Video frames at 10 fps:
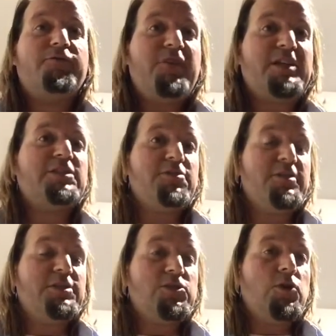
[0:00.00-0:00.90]
fix their
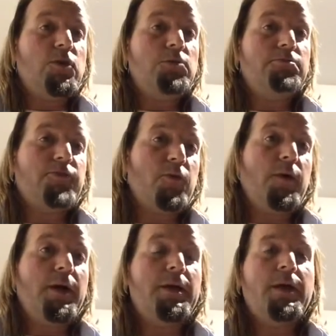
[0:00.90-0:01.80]
thin soul for
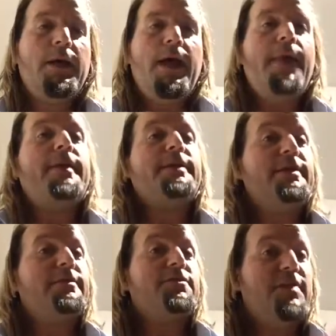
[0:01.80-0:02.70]
one, and then
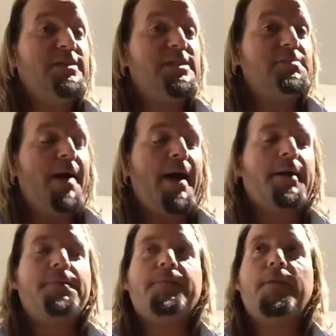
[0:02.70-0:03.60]
get their defenses back.